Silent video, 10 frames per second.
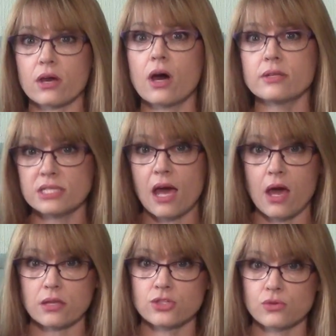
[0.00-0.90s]

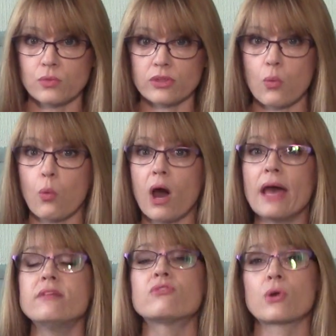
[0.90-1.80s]
contact with a
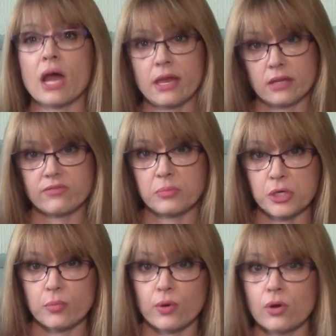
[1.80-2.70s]
wide variety of
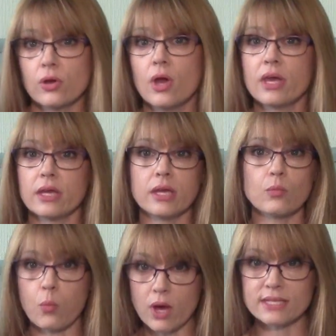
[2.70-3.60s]
people
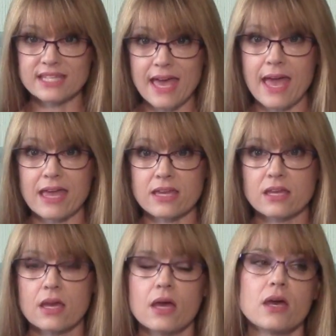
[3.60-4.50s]
in one day.
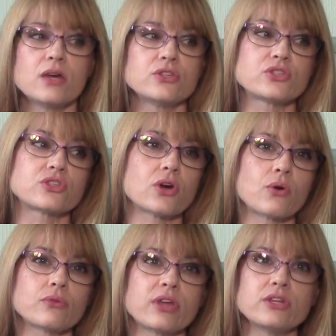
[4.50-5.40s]

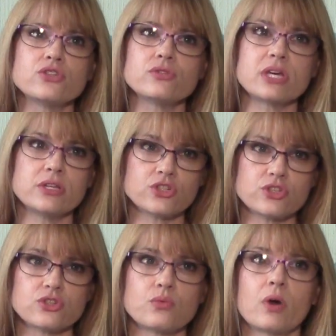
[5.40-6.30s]
So they do tend to
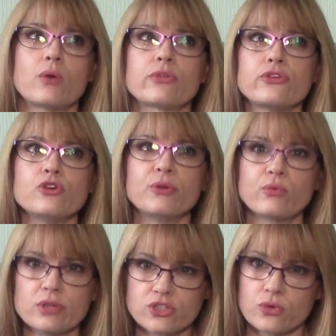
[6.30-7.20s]
do well with human
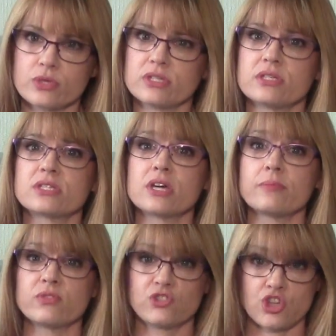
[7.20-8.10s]
resources
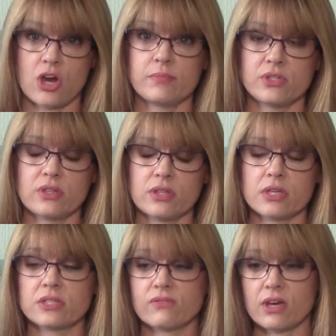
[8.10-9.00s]
types of jobs and
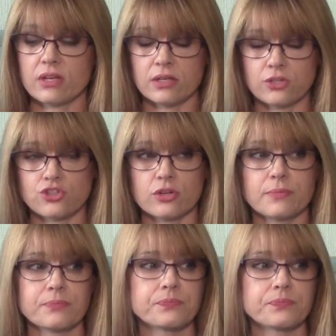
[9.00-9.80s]
things of that nature.